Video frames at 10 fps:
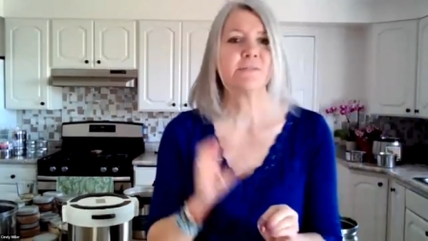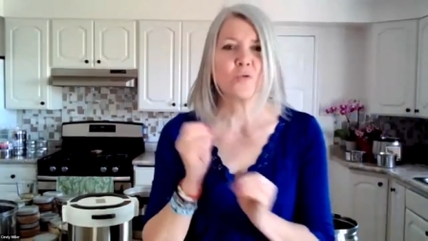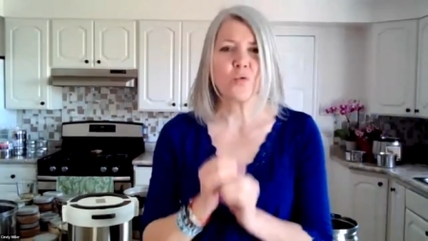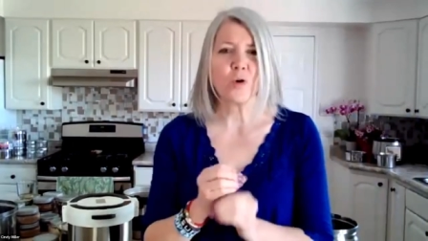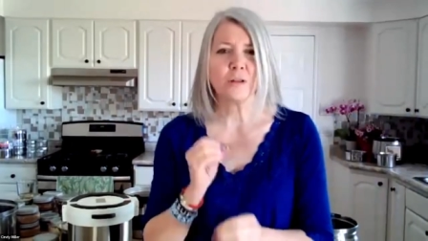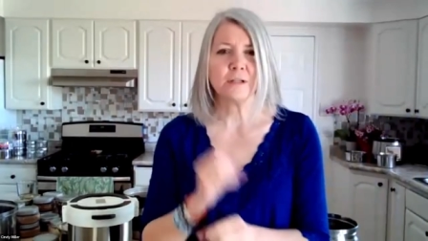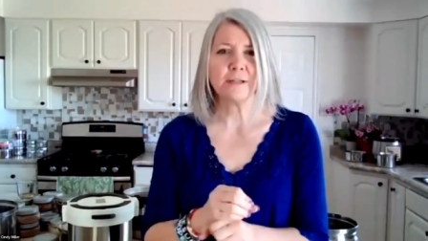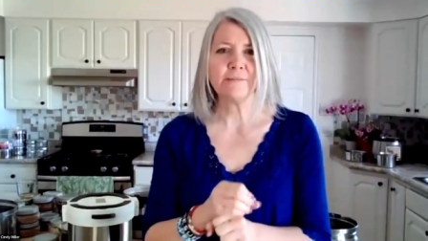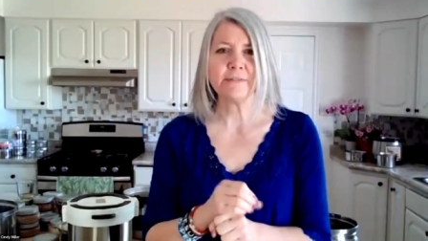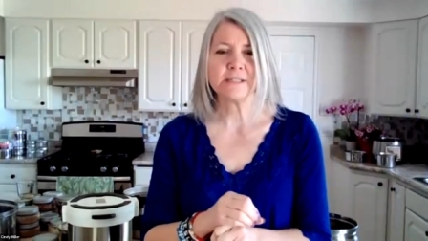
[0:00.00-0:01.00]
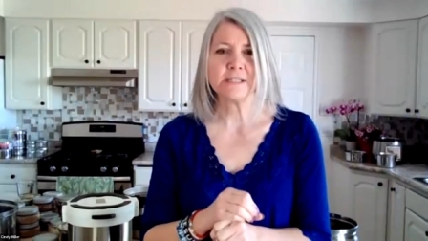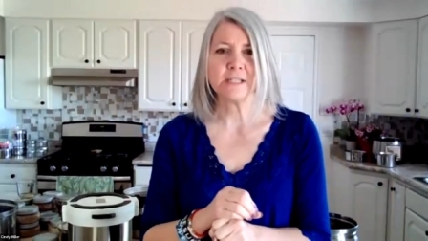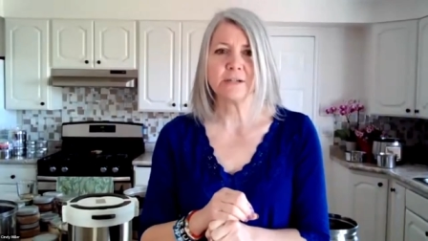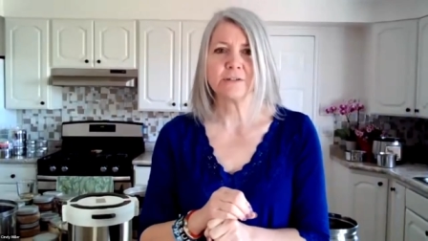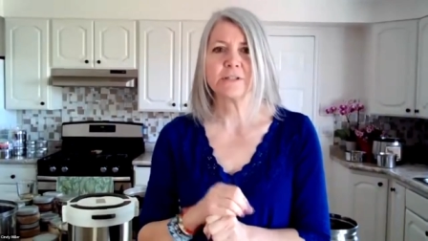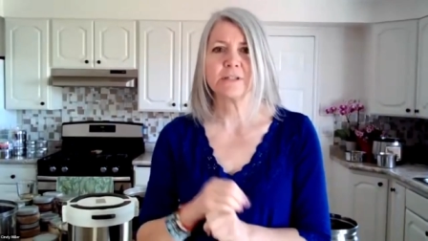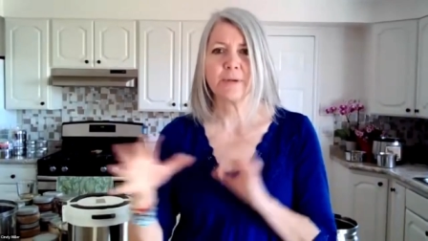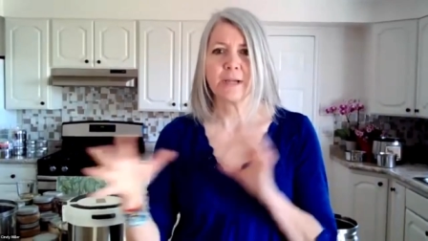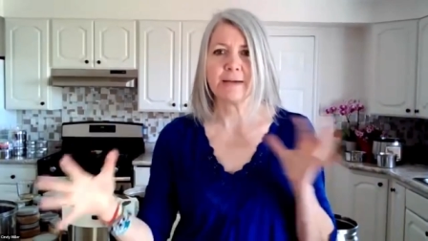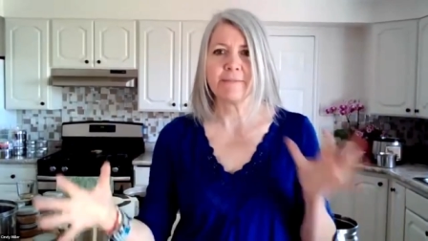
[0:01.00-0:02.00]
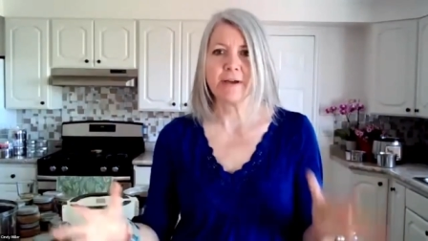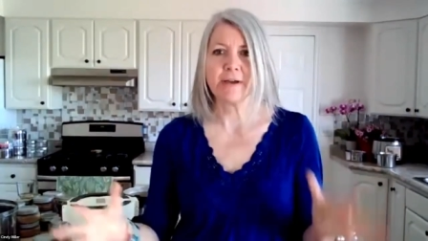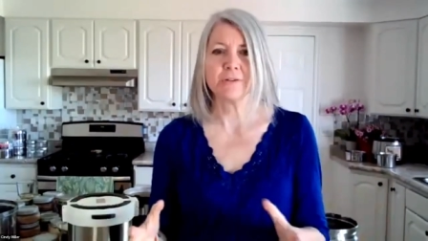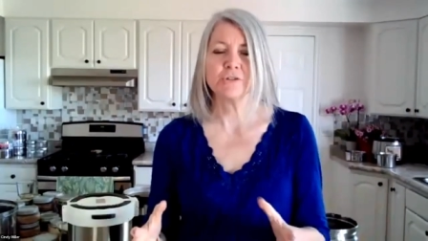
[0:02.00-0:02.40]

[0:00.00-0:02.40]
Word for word: of the quality of insulators that we have out there?